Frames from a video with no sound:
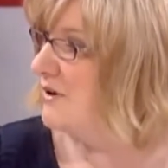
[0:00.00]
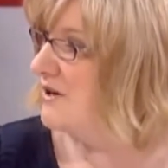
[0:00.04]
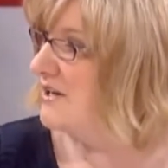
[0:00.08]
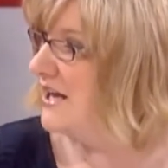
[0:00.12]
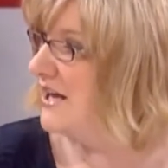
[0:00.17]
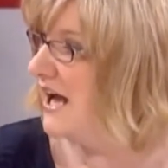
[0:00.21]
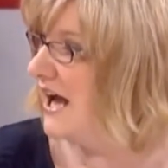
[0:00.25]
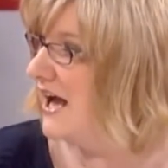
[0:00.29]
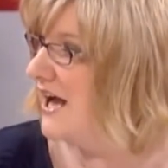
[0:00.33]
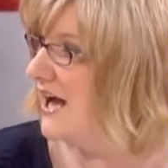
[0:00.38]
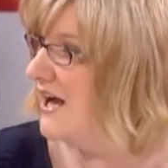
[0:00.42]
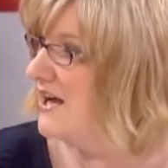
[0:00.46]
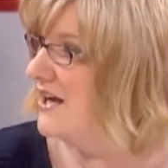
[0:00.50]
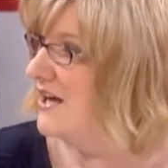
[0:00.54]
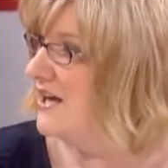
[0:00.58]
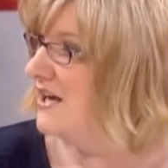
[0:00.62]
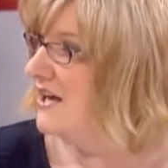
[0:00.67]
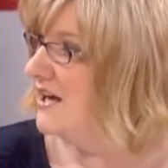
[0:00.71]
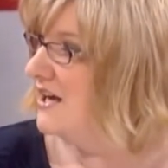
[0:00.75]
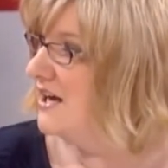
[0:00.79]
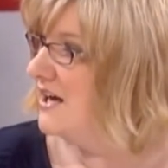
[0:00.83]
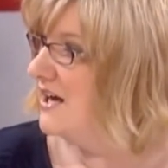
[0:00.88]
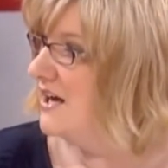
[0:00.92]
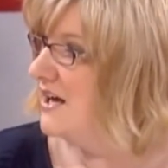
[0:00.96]
but
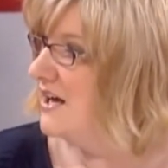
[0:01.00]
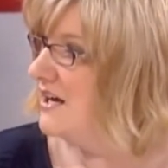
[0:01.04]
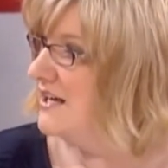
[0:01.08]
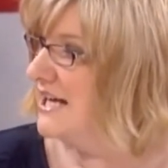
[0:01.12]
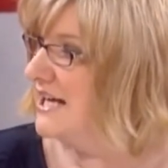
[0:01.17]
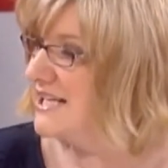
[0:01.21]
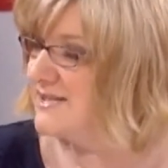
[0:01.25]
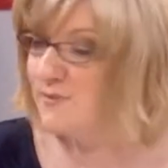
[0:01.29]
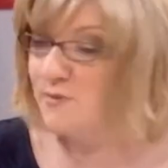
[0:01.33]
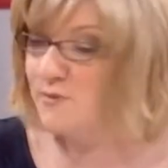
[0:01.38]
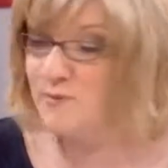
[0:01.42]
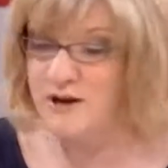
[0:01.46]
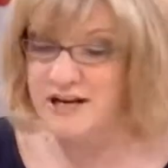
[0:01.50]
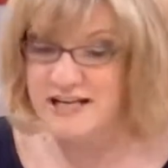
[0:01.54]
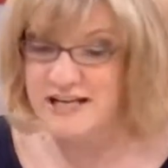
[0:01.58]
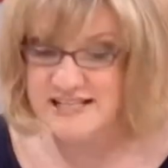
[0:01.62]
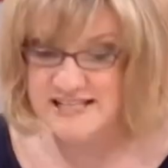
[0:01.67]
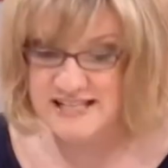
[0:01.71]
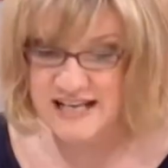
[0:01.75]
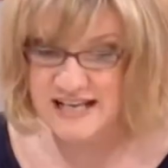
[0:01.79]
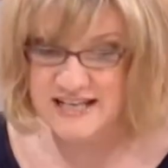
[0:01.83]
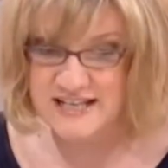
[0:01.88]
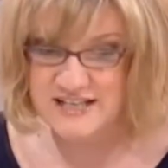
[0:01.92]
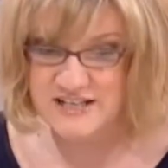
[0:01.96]
what I
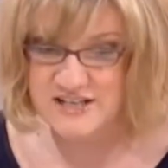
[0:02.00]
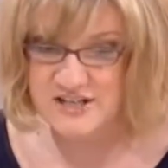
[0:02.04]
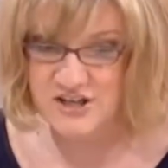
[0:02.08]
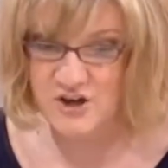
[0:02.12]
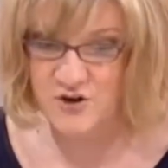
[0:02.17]
decided to